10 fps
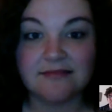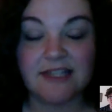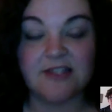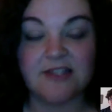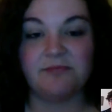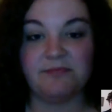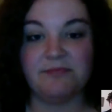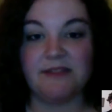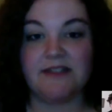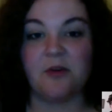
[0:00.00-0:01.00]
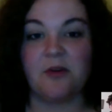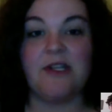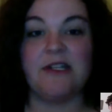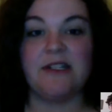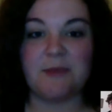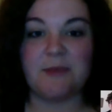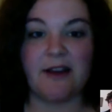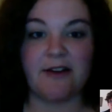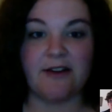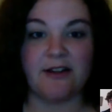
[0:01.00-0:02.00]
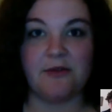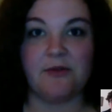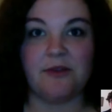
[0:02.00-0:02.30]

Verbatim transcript: It's it's going to inspire you